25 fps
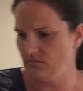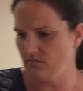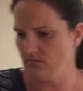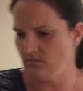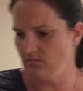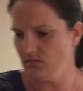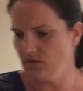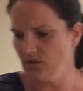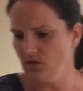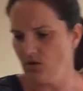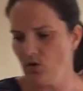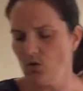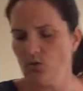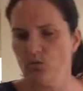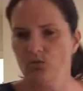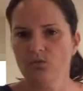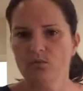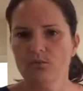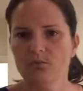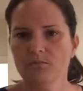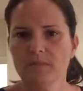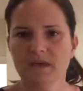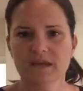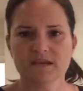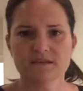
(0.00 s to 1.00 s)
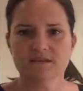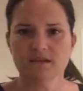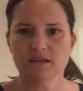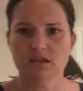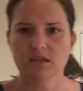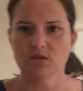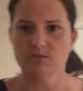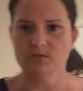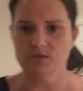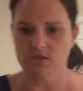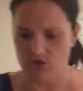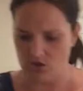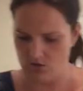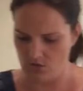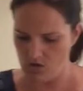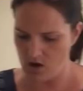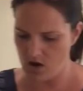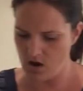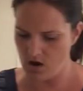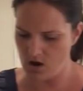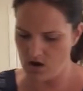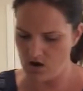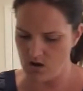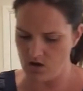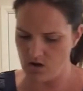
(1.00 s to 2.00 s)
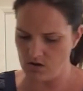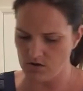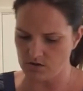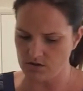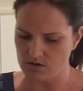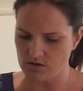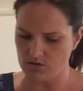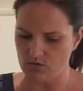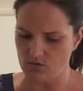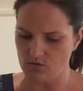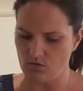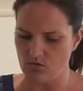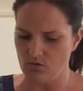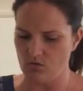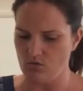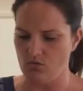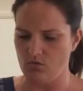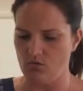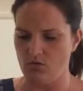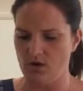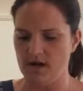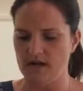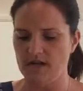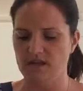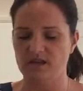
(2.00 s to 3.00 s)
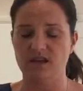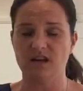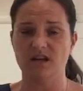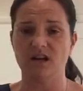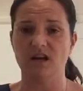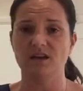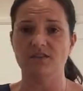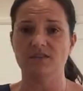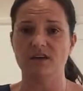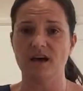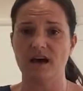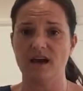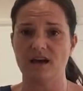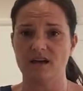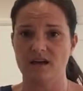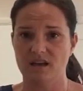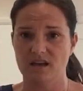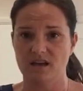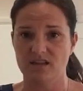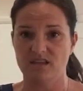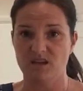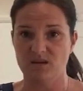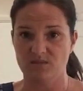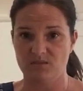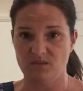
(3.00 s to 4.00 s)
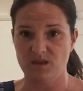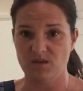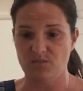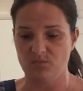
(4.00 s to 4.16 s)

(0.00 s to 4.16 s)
not mixing them too hard or anything like that. They're